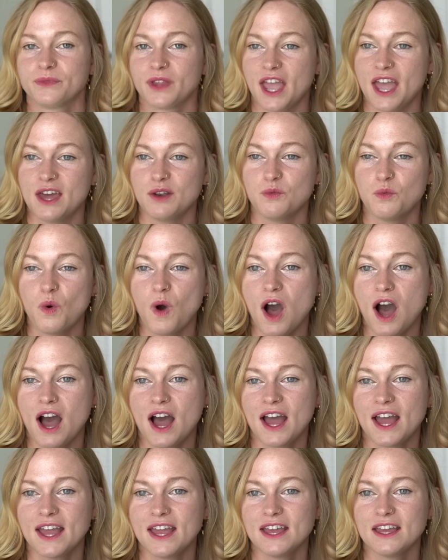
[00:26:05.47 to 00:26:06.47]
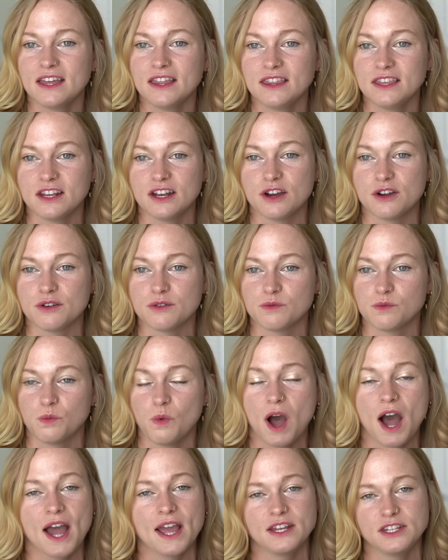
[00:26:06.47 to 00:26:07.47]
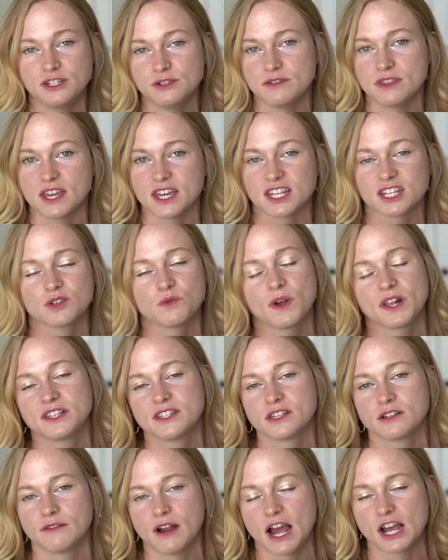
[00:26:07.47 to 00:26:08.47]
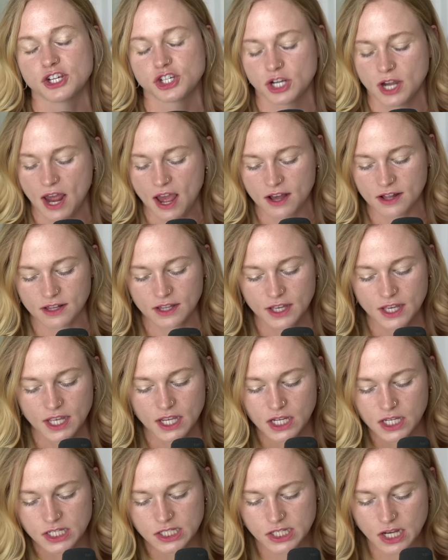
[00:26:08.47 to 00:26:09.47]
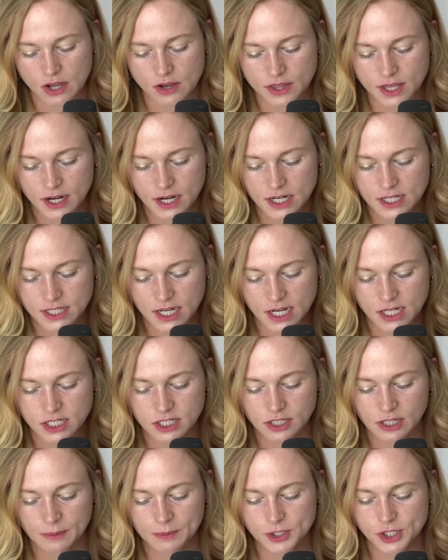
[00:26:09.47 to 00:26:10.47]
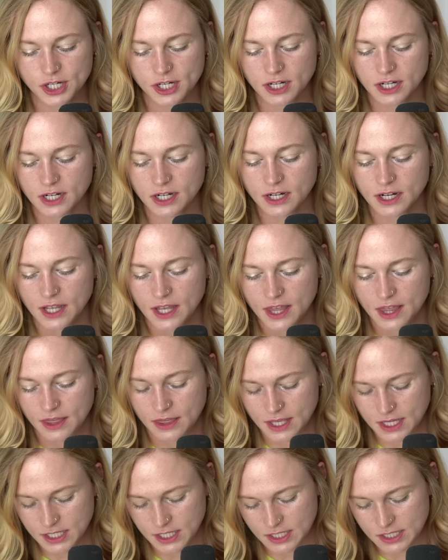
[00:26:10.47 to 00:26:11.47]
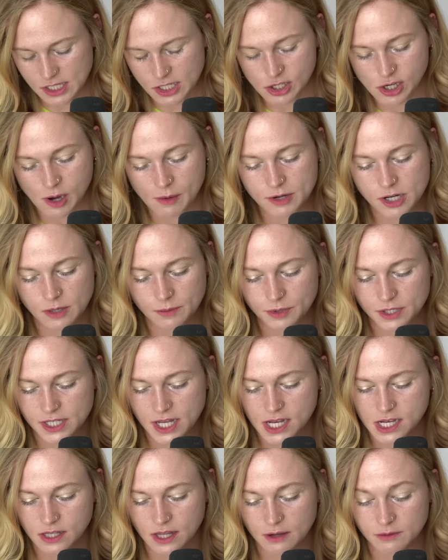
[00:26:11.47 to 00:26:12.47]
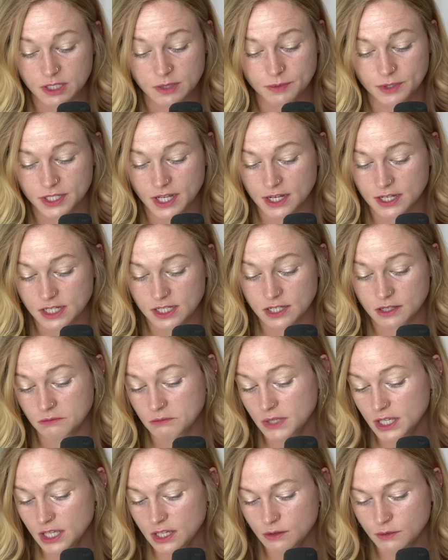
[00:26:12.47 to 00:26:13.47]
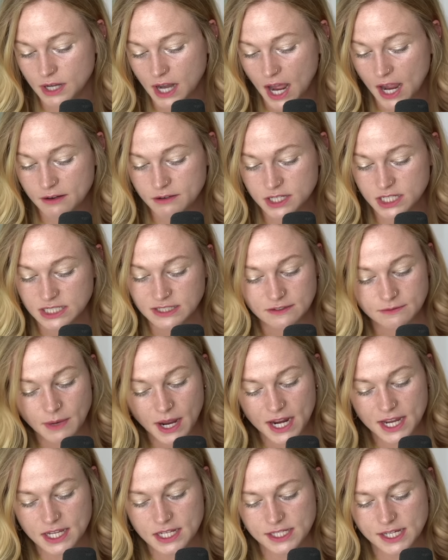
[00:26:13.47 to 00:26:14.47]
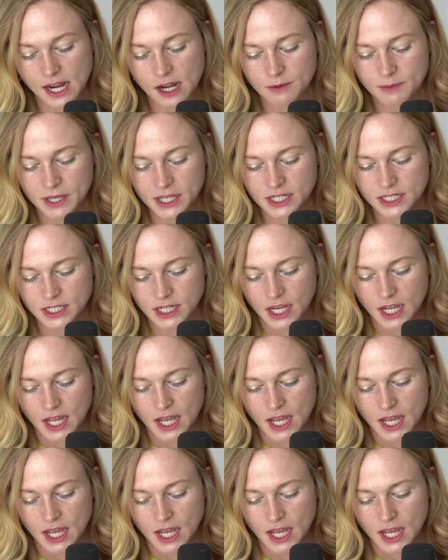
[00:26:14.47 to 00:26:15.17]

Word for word: and why, you know, why do this? What's the rationale? So there is a scripture. This is a scripture present that was presented to me when I received my endowment.